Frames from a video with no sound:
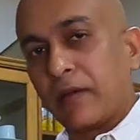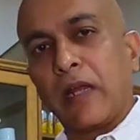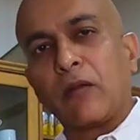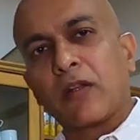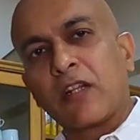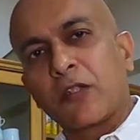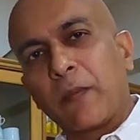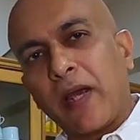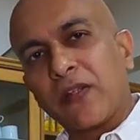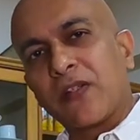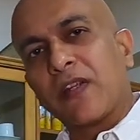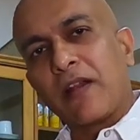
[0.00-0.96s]
Now that the
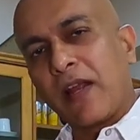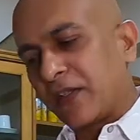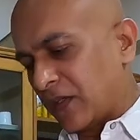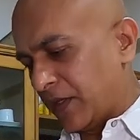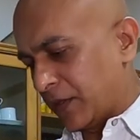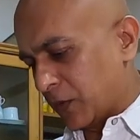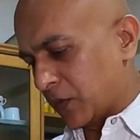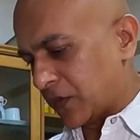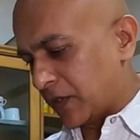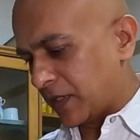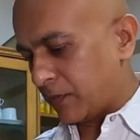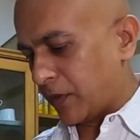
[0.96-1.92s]
spices are nicely
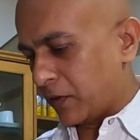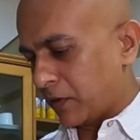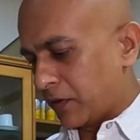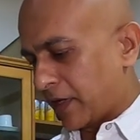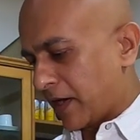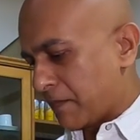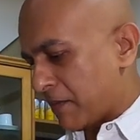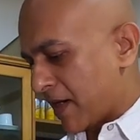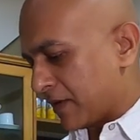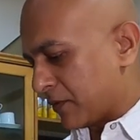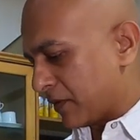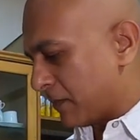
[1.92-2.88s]
toasted, we're going to get
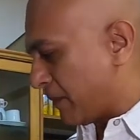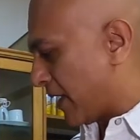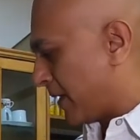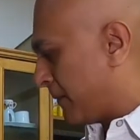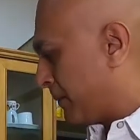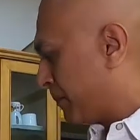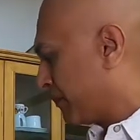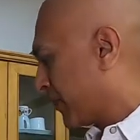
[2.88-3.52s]
back to the pan.